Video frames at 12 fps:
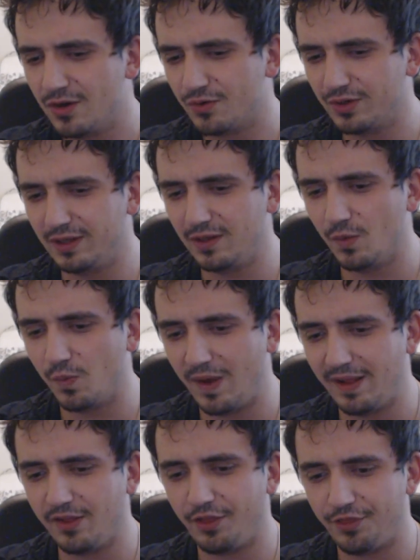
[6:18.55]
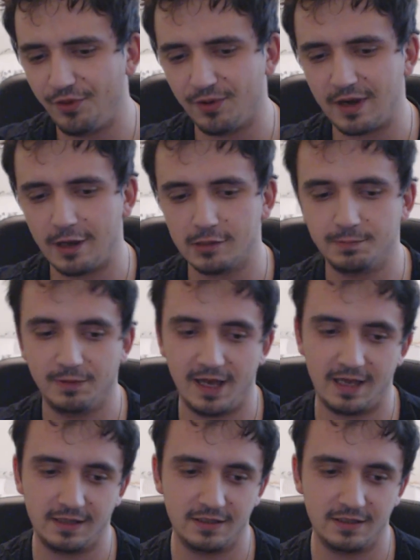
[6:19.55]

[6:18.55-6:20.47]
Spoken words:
really well thought out plan.